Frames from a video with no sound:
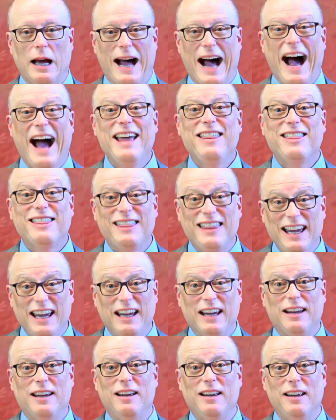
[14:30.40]
I
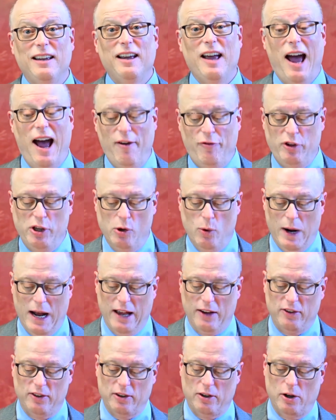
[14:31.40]
think
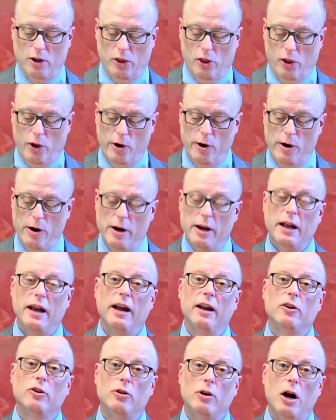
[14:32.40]
FUS could learn
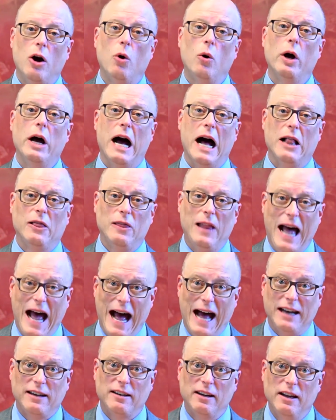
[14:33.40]
and grow a
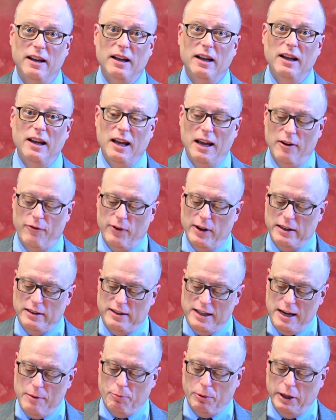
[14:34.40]
lot if it
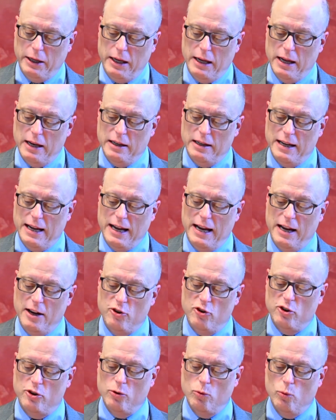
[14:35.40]
deeply
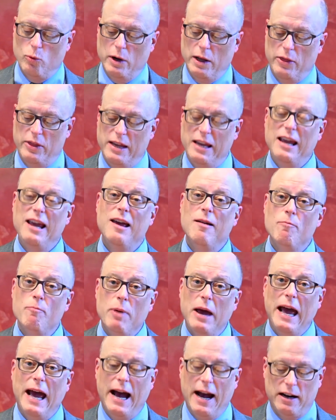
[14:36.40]
engaged with the
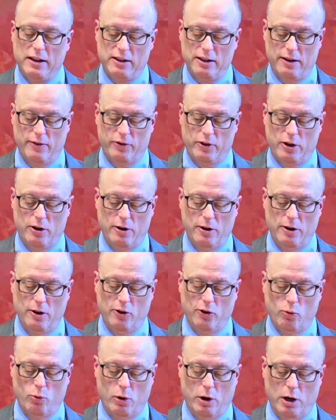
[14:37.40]
impact of
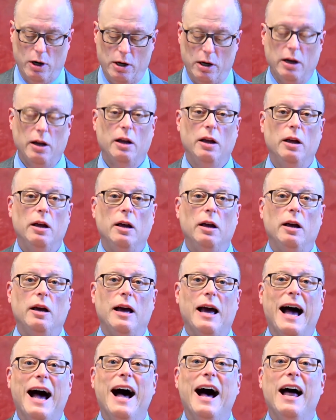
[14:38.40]
Turner's work
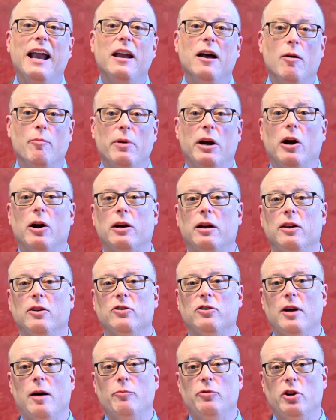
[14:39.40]
on American
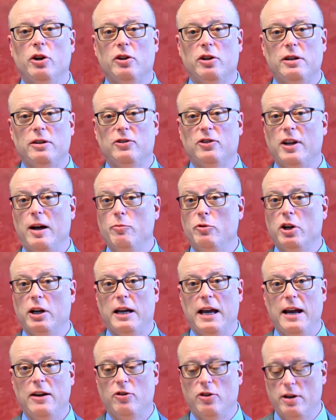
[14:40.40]

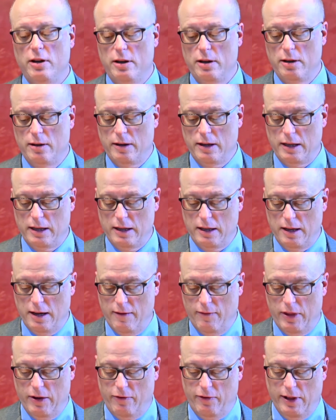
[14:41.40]
subjugation
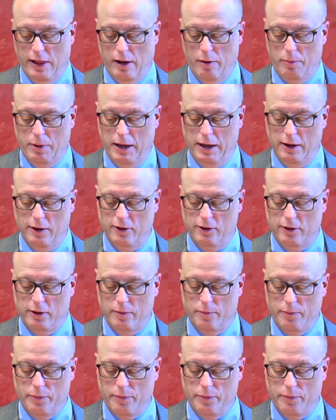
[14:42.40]
of the Philippines.